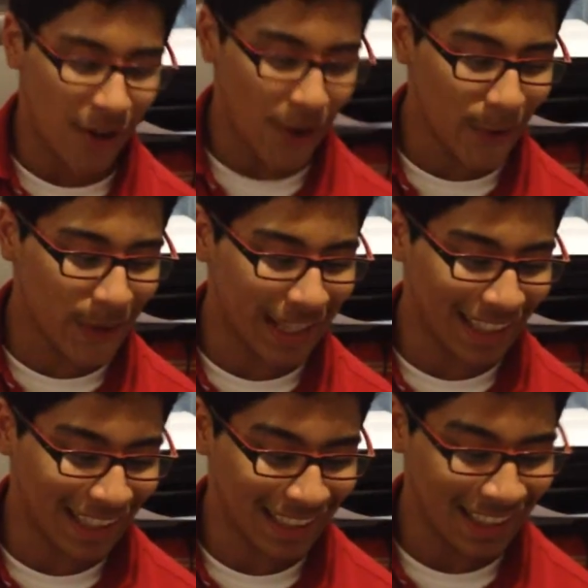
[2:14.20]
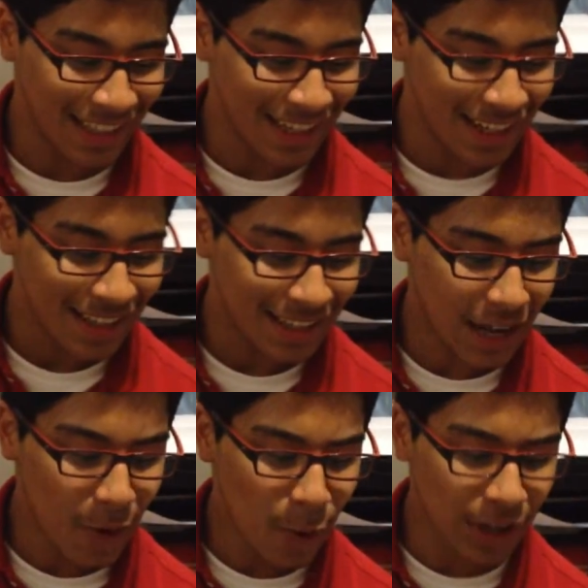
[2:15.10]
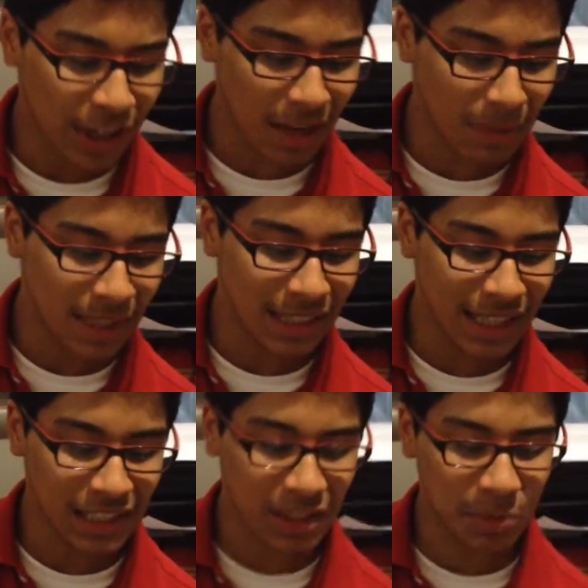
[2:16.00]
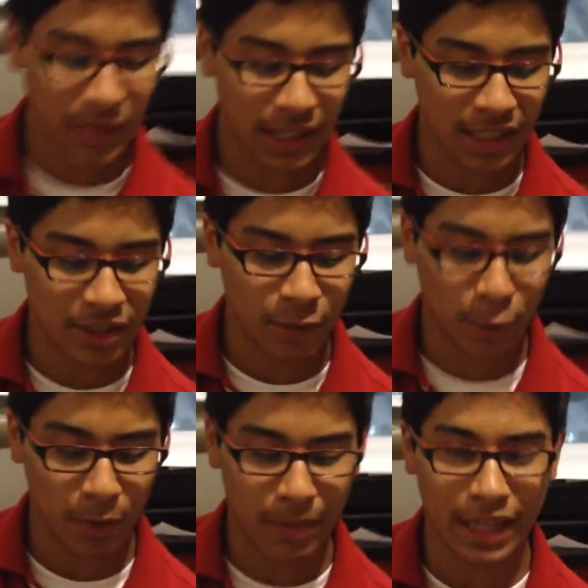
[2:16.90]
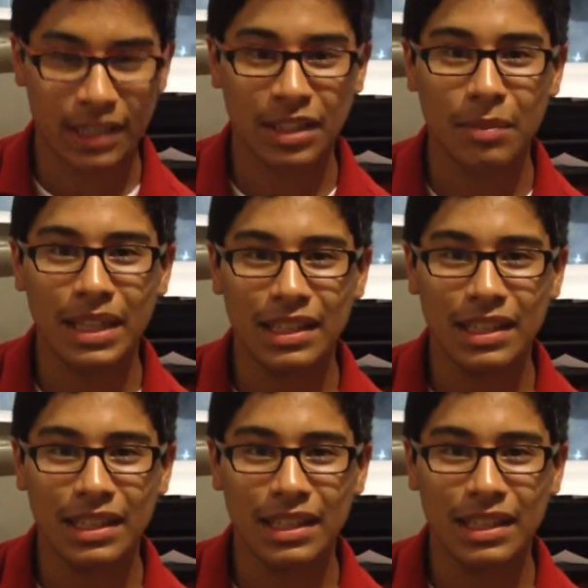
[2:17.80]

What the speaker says: Okay, now we're having the next explanation from my teammate